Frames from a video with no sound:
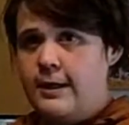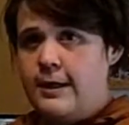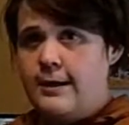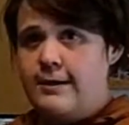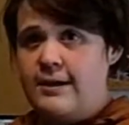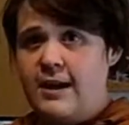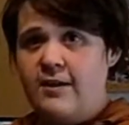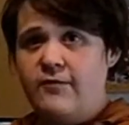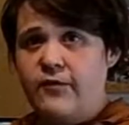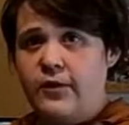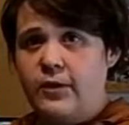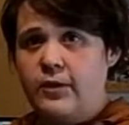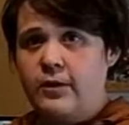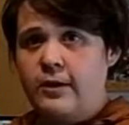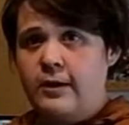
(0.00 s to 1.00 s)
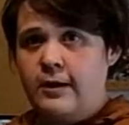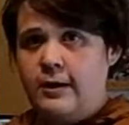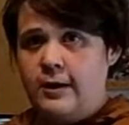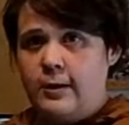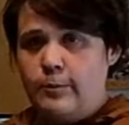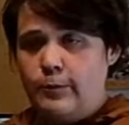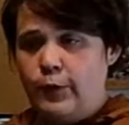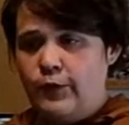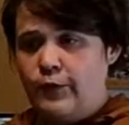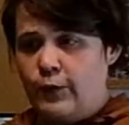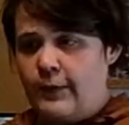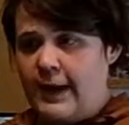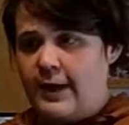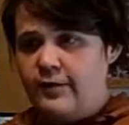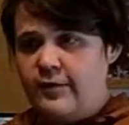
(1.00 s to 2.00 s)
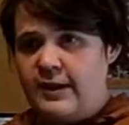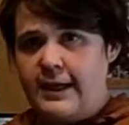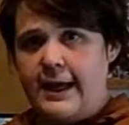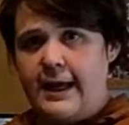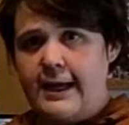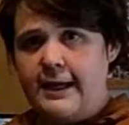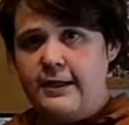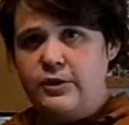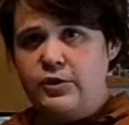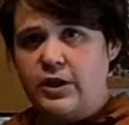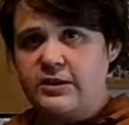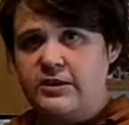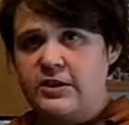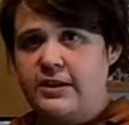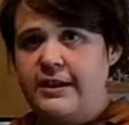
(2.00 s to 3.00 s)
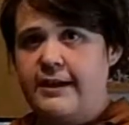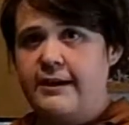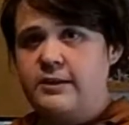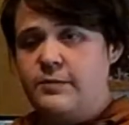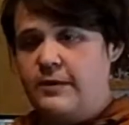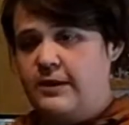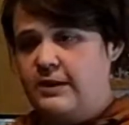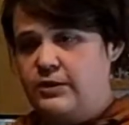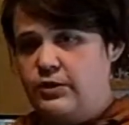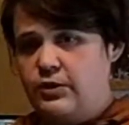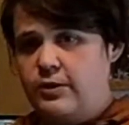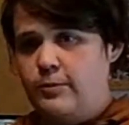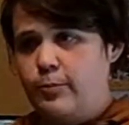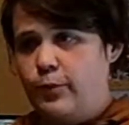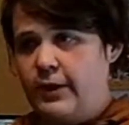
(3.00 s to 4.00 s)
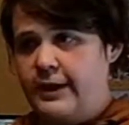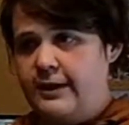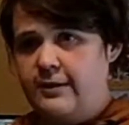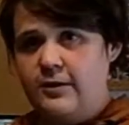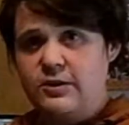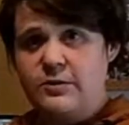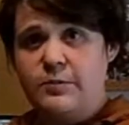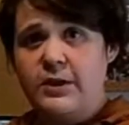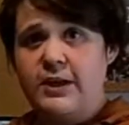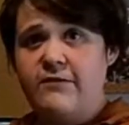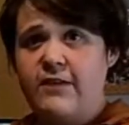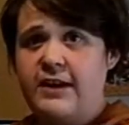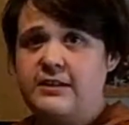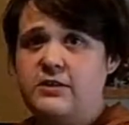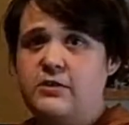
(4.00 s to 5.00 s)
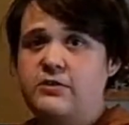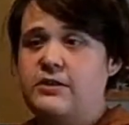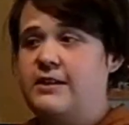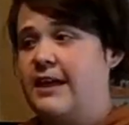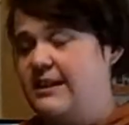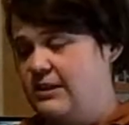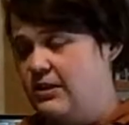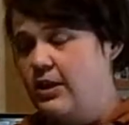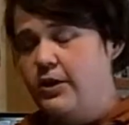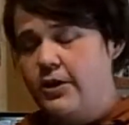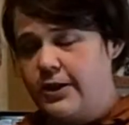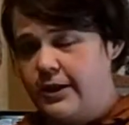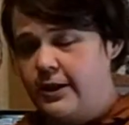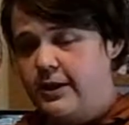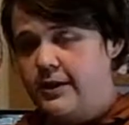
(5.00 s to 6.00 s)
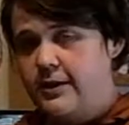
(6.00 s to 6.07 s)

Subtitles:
Never move around the egg and jostle the eggs because you can break those blood vessels, and that's not good.